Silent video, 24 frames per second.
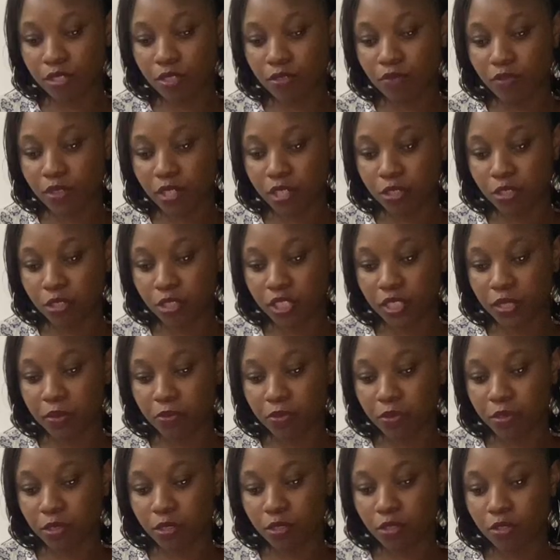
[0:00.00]

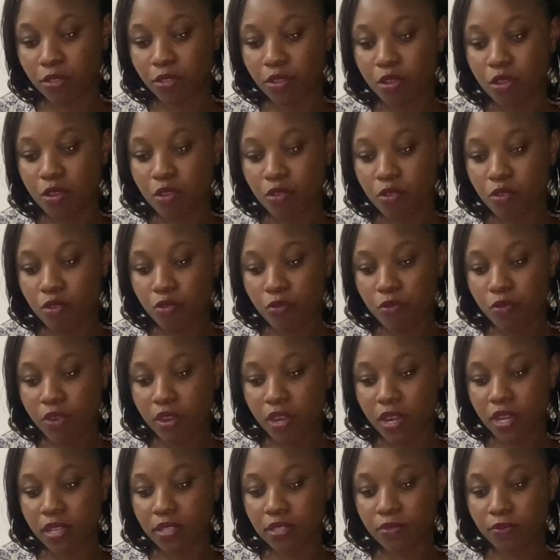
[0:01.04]
impacts, getting people
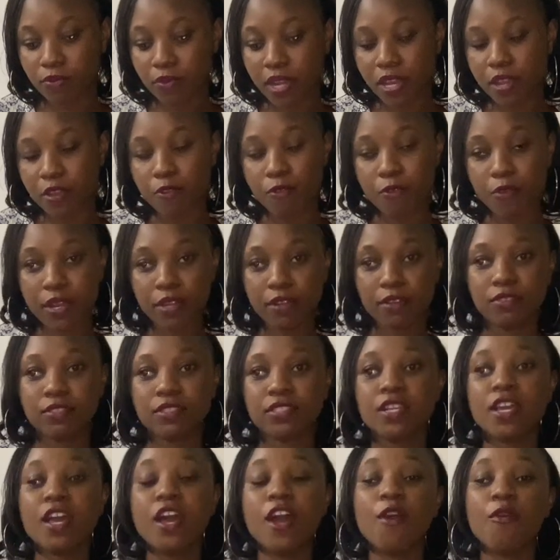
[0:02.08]
ready for a
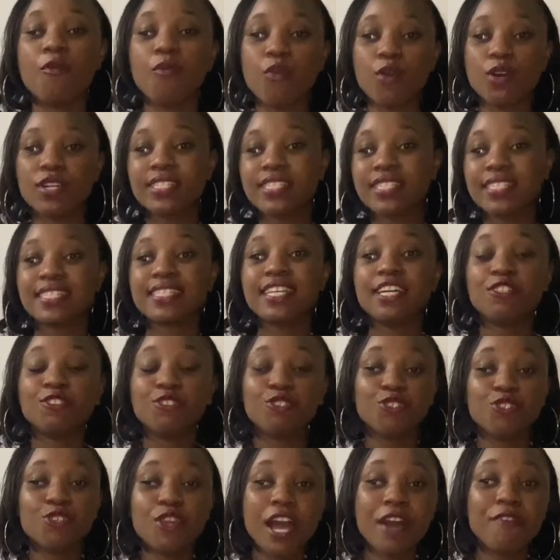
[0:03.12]
particular festive
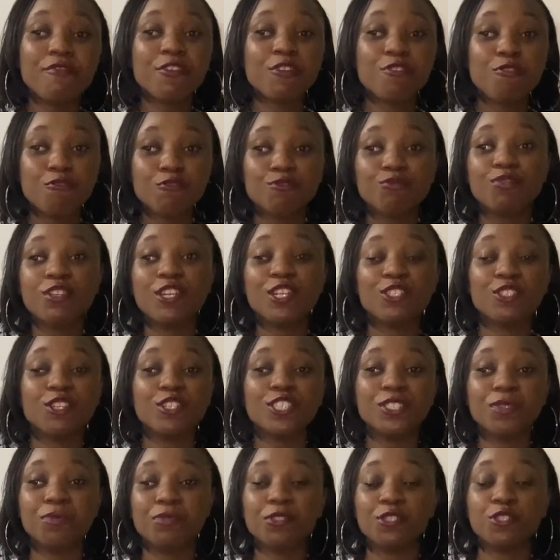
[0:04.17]
ceremony or period
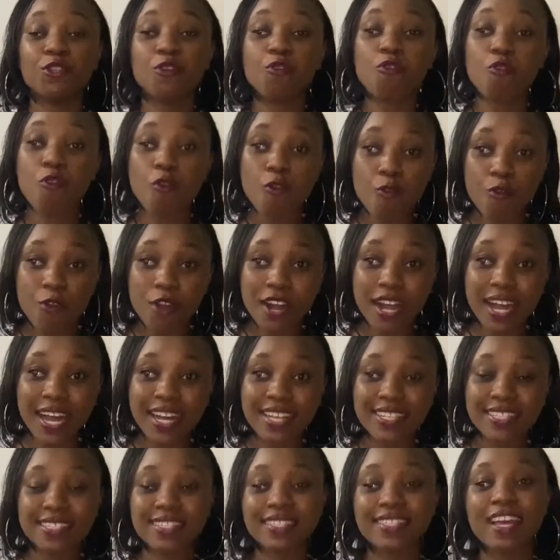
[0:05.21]
or season.
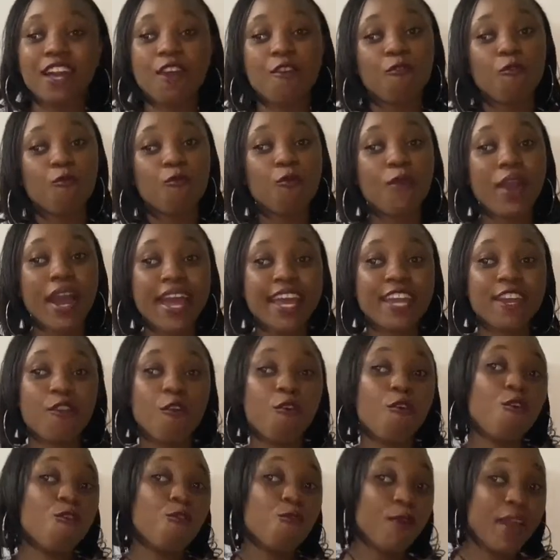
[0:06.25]
It's just fun. It's
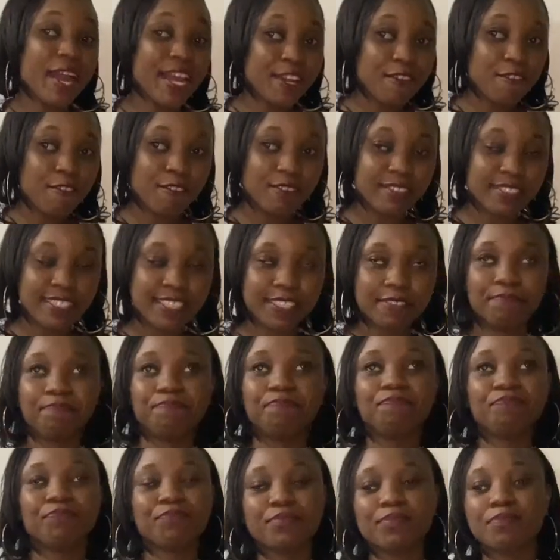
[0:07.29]
just, I just love the
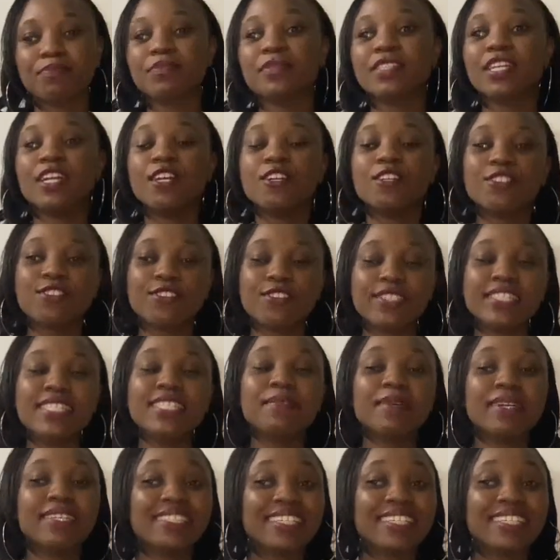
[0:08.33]
fact that she made that